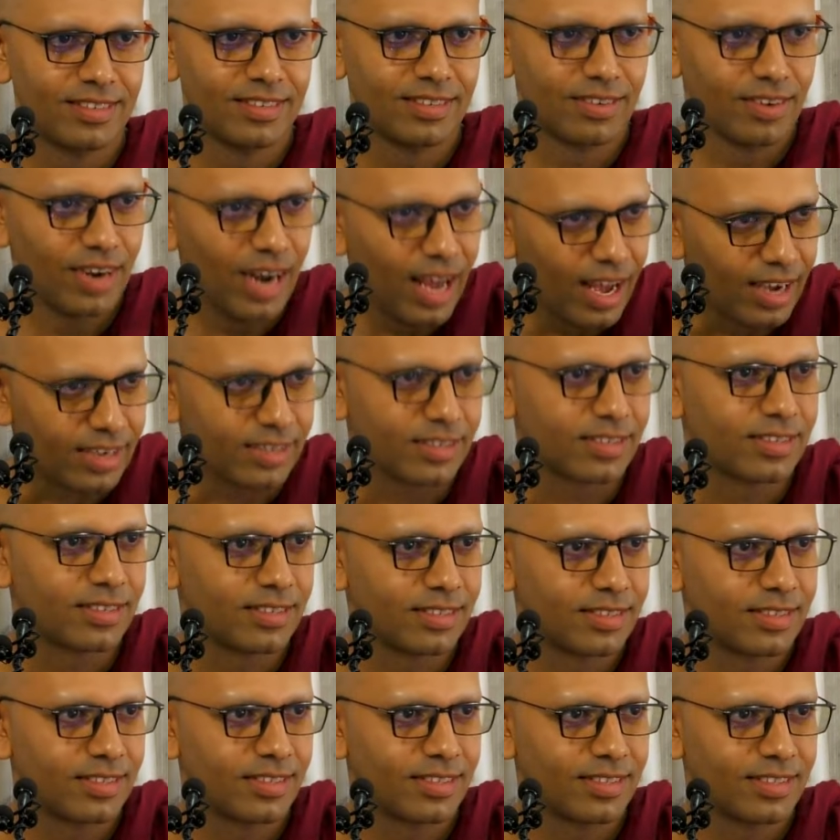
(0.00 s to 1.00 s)

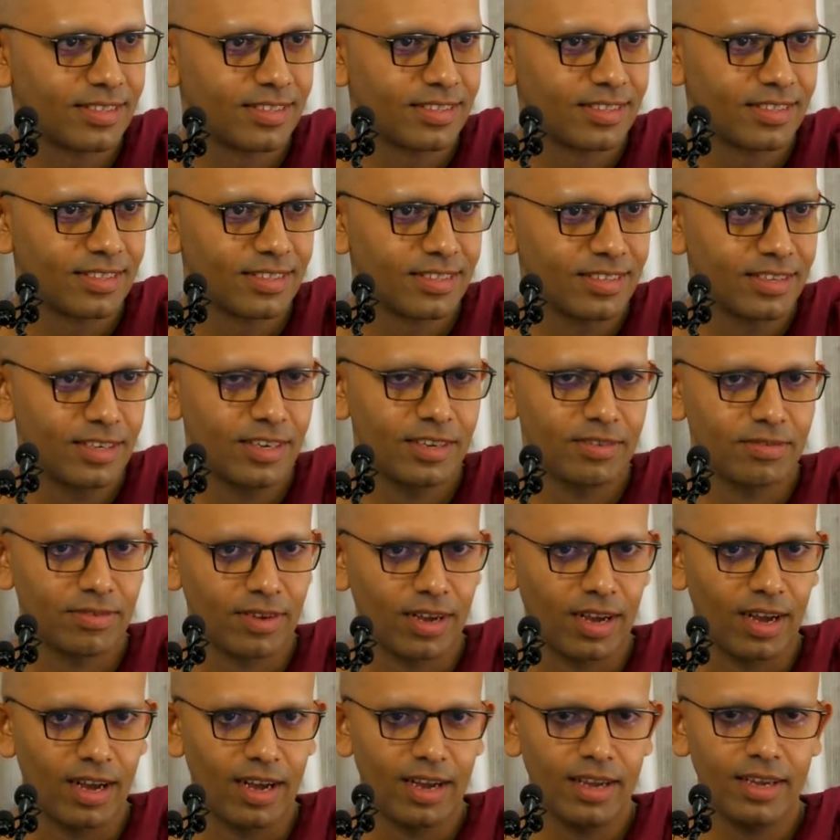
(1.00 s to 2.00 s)
Relax. You
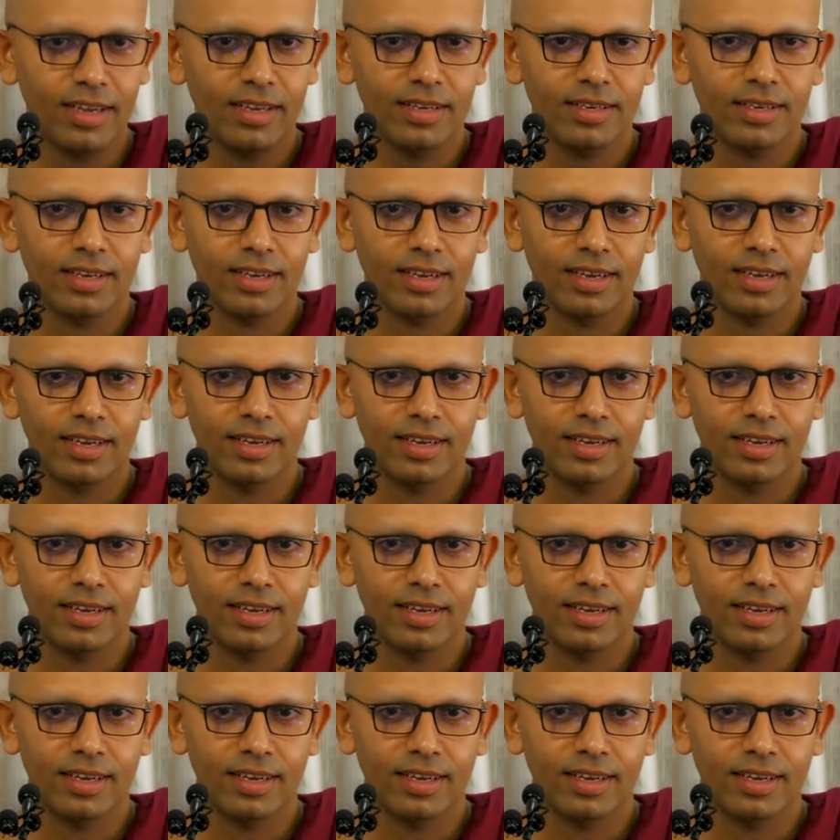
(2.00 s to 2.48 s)
know,